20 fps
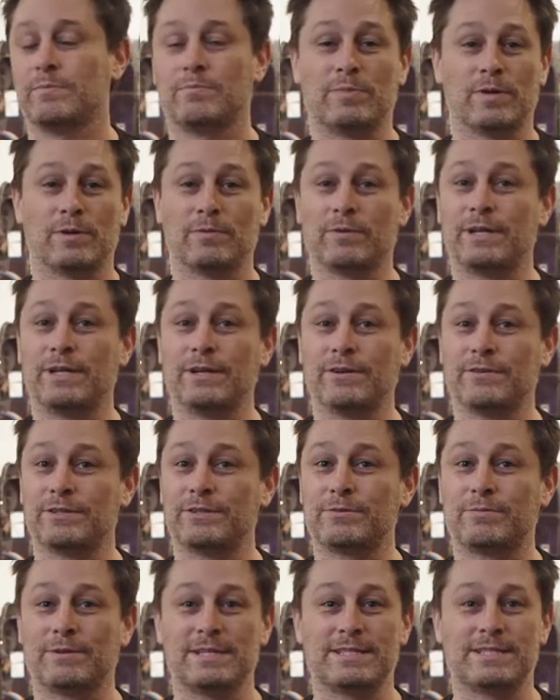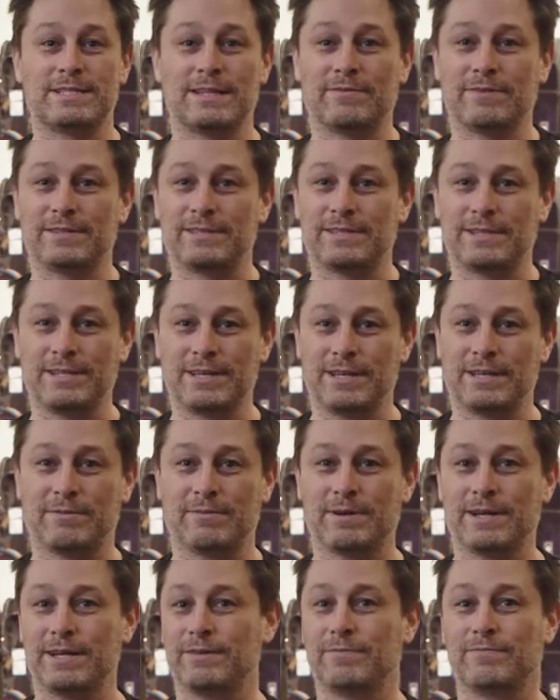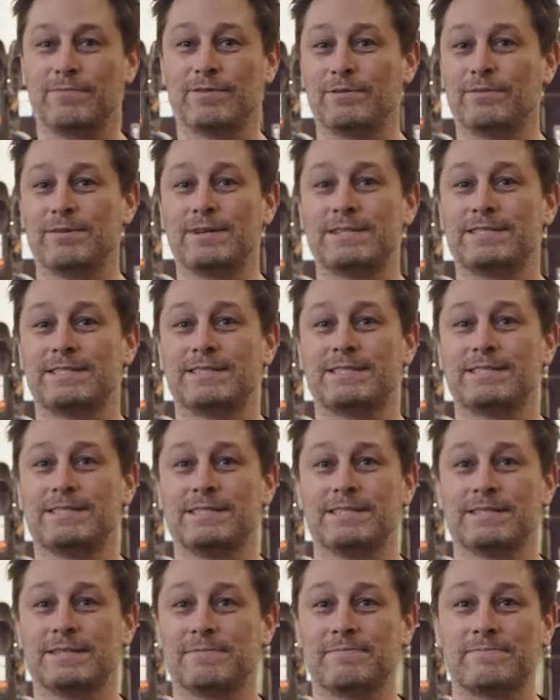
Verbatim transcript: but we're here on the 27th to get you ready for the rest of the season.